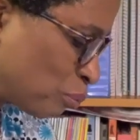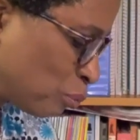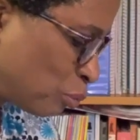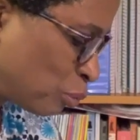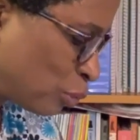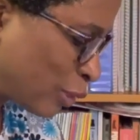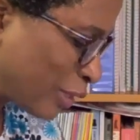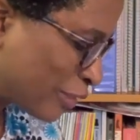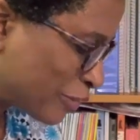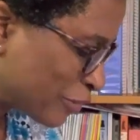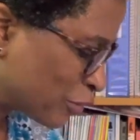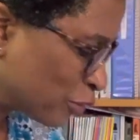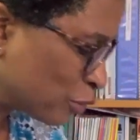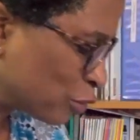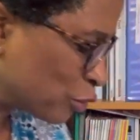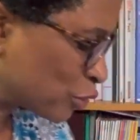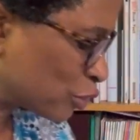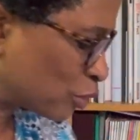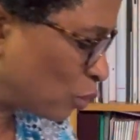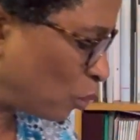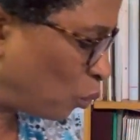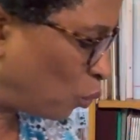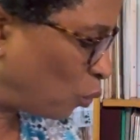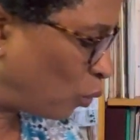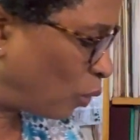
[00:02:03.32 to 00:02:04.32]

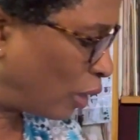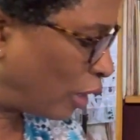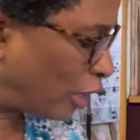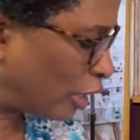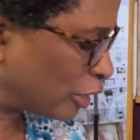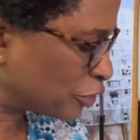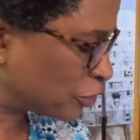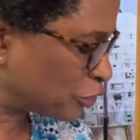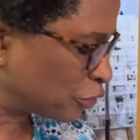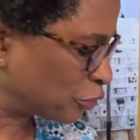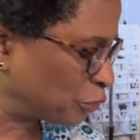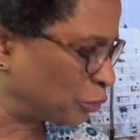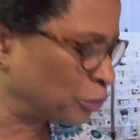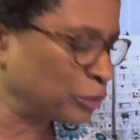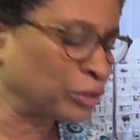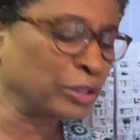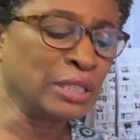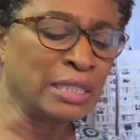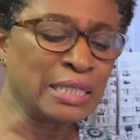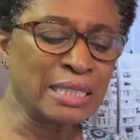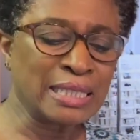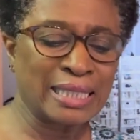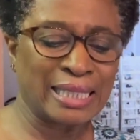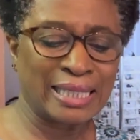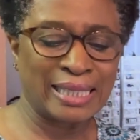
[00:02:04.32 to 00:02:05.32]
Brussels washer
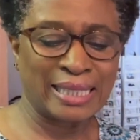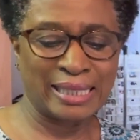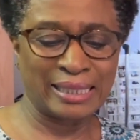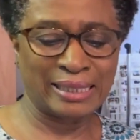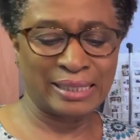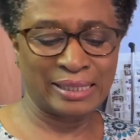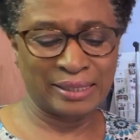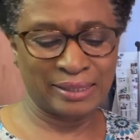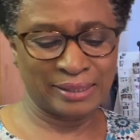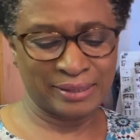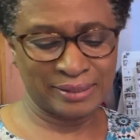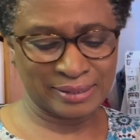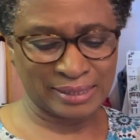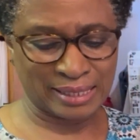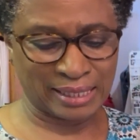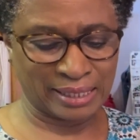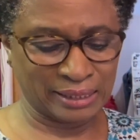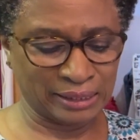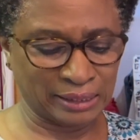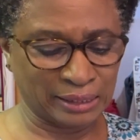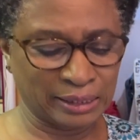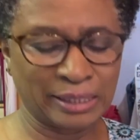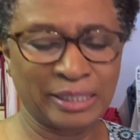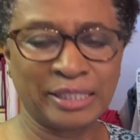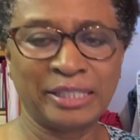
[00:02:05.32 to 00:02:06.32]
and it is a
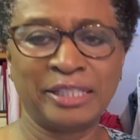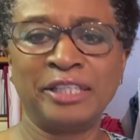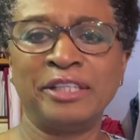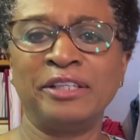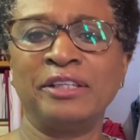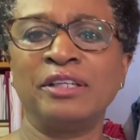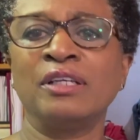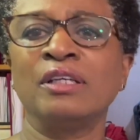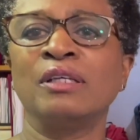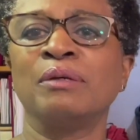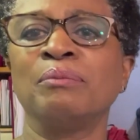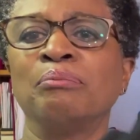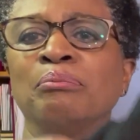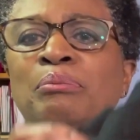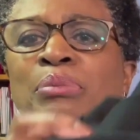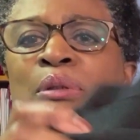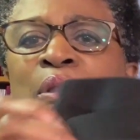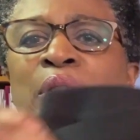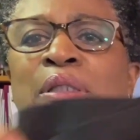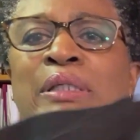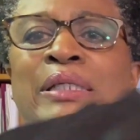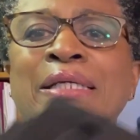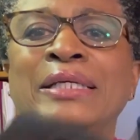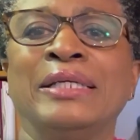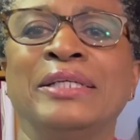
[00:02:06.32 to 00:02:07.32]
linen
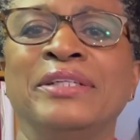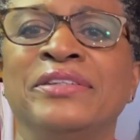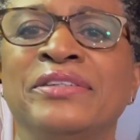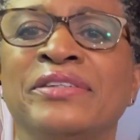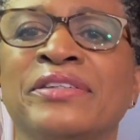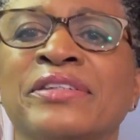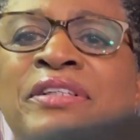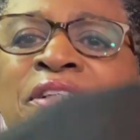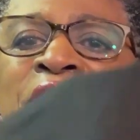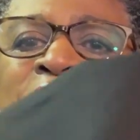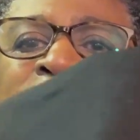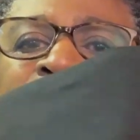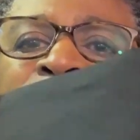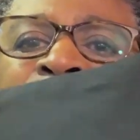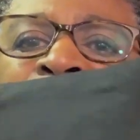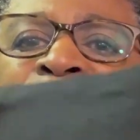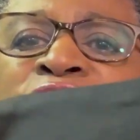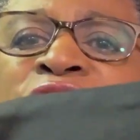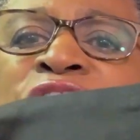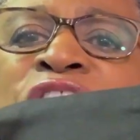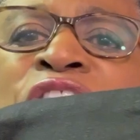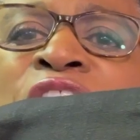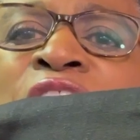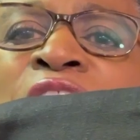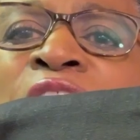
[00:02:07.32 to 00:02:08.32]
blend. It's
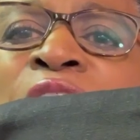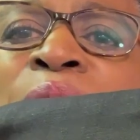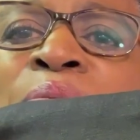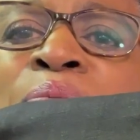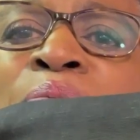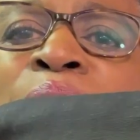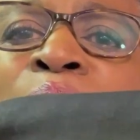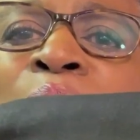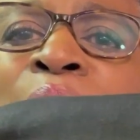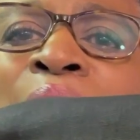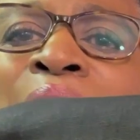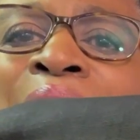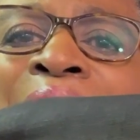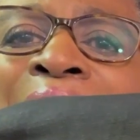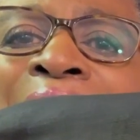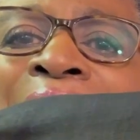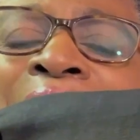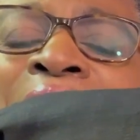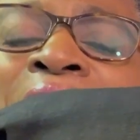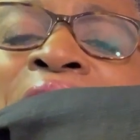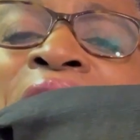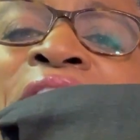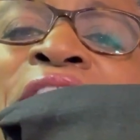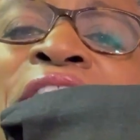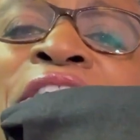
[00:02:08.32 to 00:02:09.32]
just in
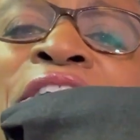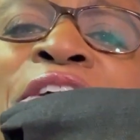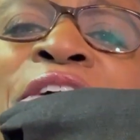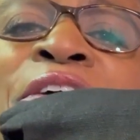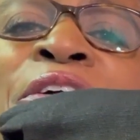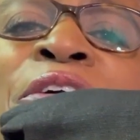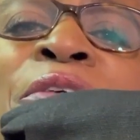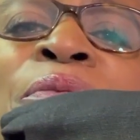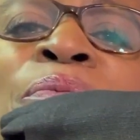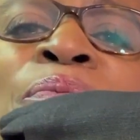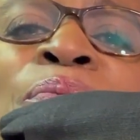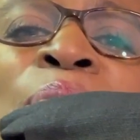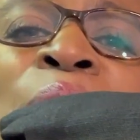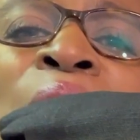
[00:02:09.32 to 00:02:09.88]
black here.